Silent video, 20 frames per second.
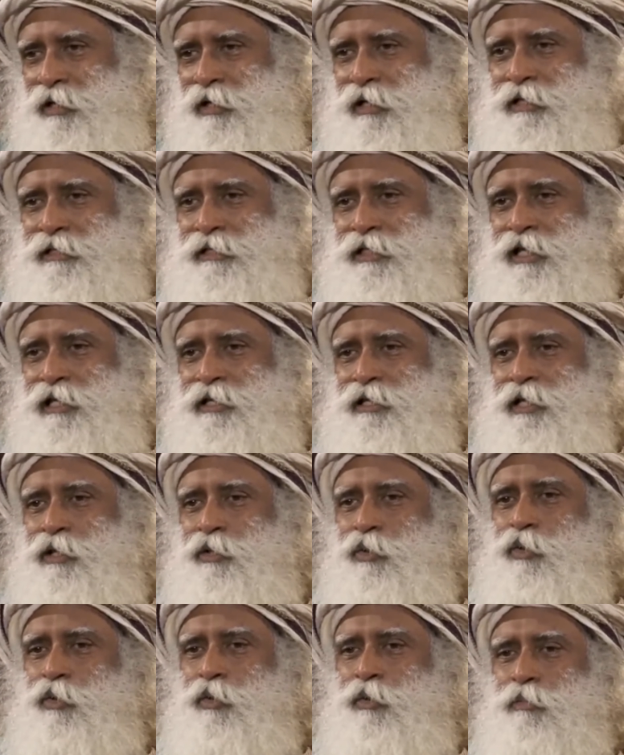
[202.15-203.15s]
let's say in
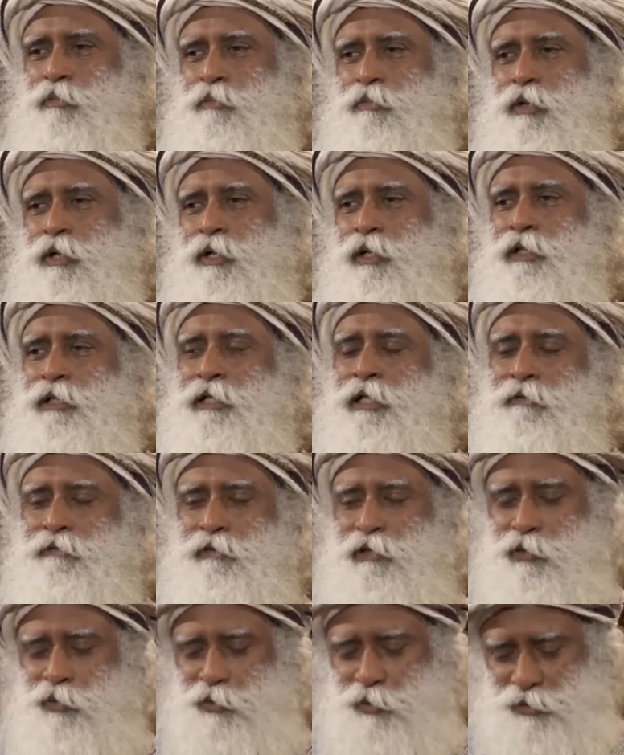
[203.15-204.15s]
their home, they
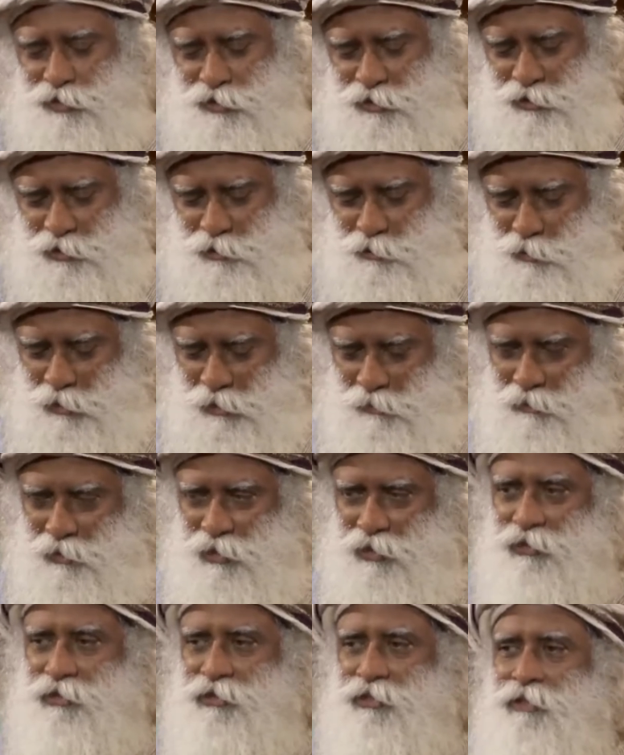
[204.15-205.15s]
will go and sit in one
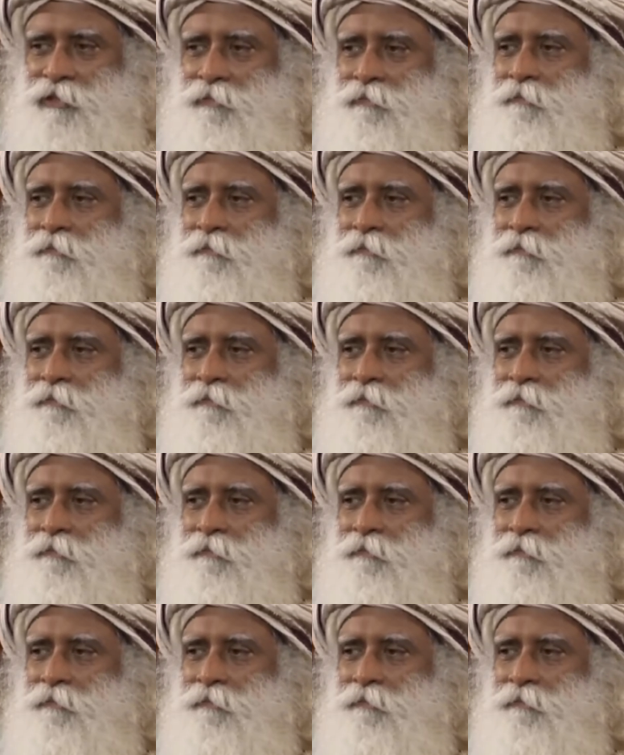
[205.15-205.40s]
place.